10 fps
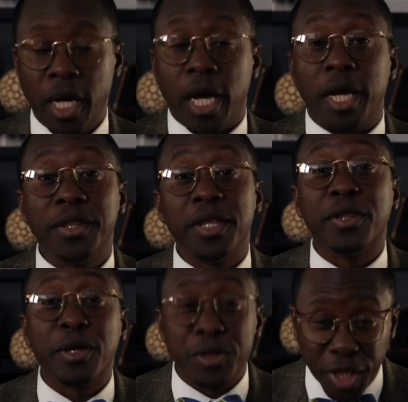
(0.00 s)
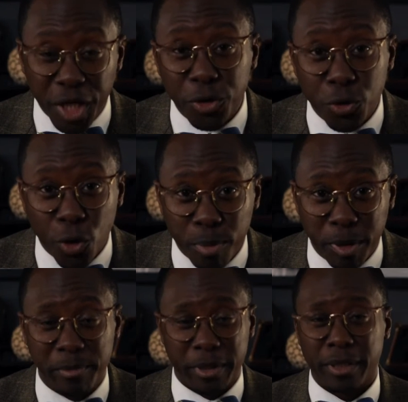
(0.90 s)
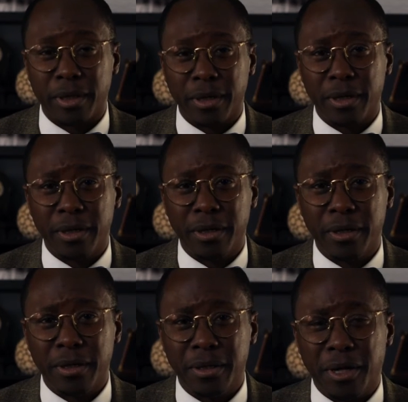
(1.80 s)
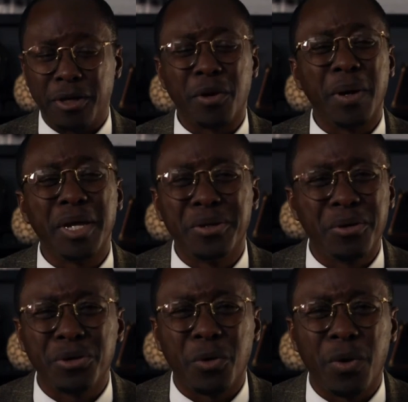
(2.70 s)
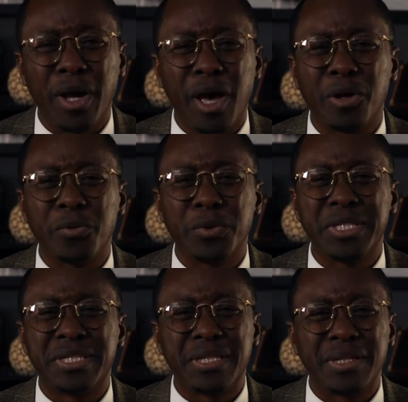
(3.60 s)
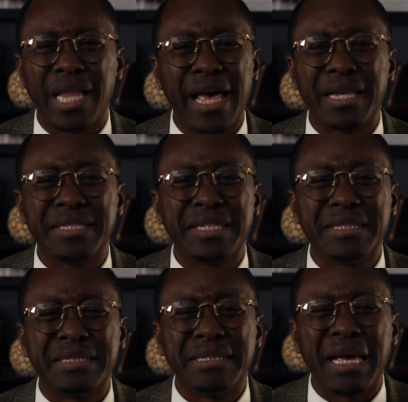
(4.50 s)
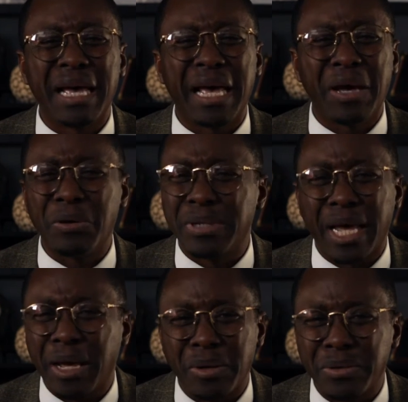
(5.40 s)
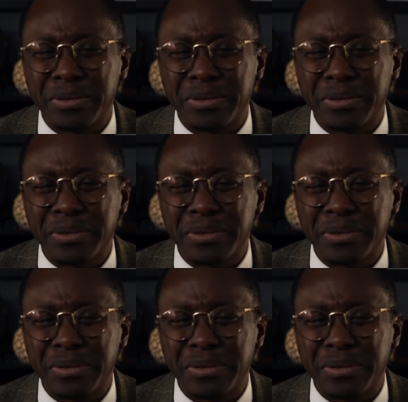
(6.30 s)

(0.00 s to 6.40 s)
And then there's the indoor plumbing. Although I don't know why Henri still has an outhouse.